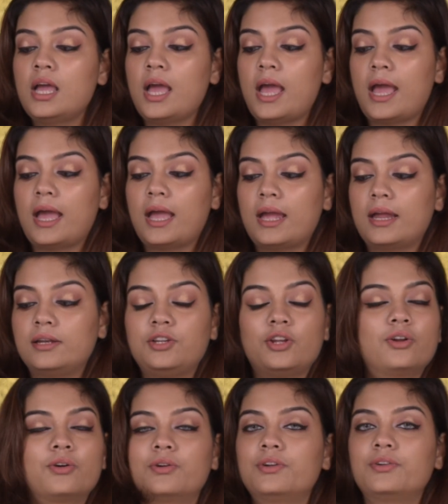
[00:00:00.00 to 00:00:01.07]
and
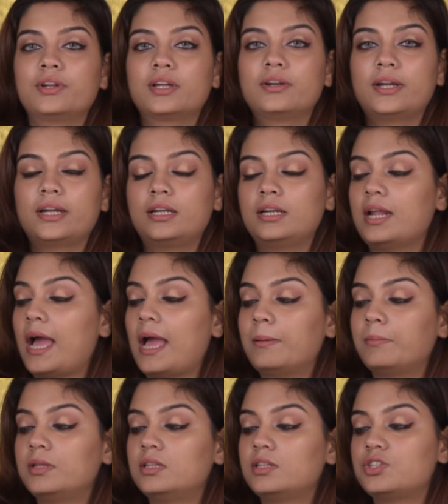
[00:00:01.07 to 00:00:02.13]
you're not going to regret it.
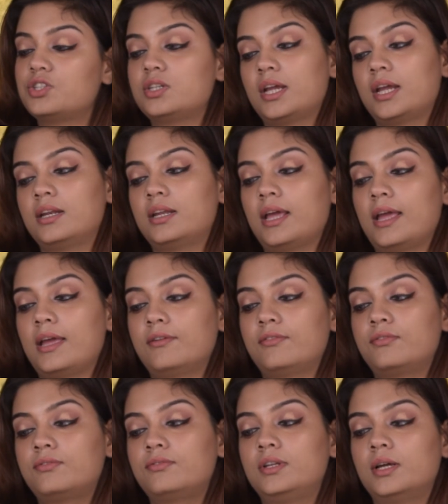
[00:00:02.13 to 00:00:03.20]
I'm in the shade
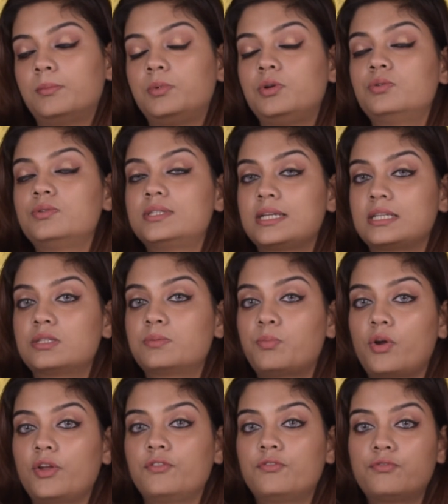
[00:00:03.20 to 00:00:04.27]

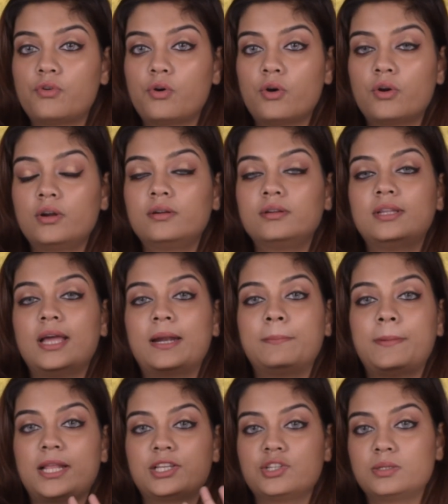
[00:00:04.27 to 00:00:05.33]
FW6.4. that
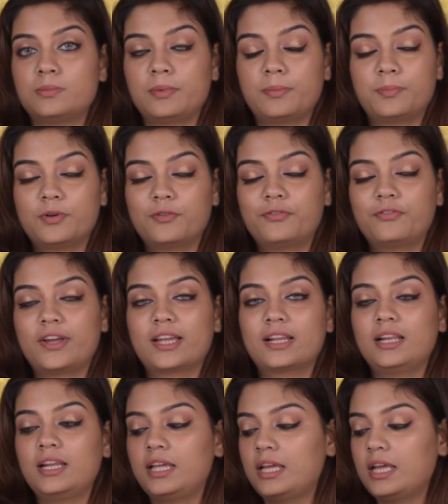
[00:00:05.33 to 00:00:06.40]
matches me
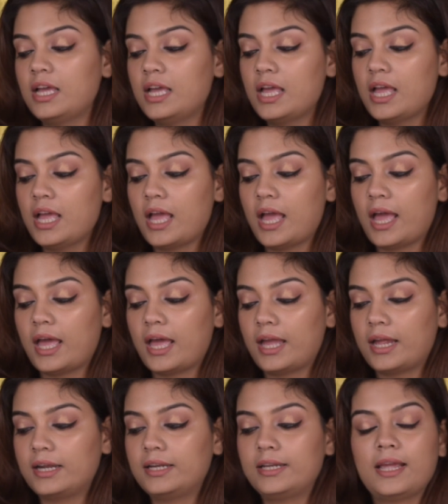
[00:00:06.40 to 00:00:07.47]
perfectly,
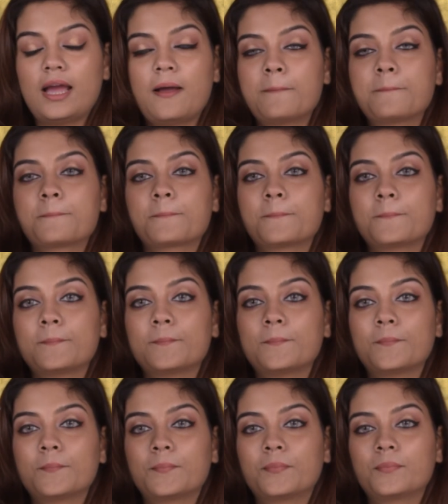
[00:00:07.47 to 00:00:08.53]
and yeah,
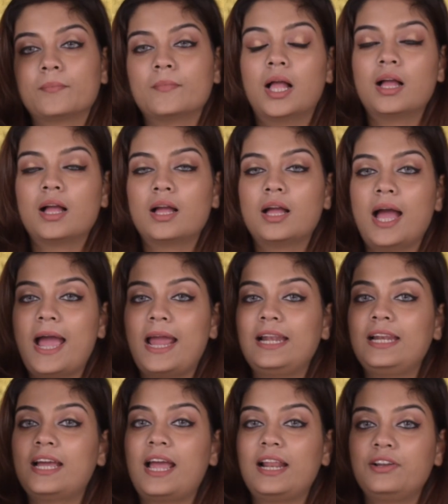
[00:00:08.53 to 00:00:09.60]

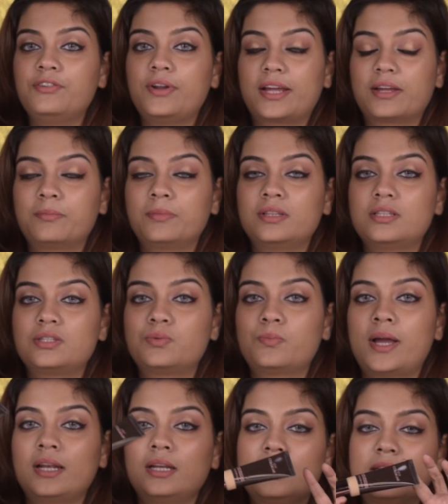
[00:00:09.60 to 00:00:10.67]
highly recommend this
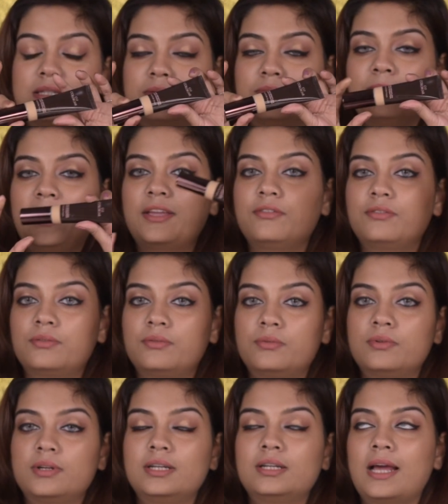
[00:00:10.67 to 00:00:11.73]
one. It
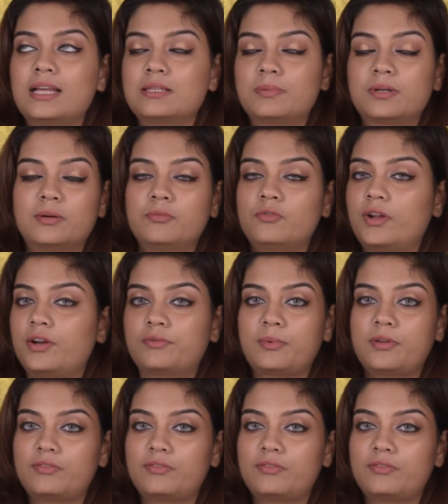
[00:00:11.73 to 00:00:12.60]
has become one of my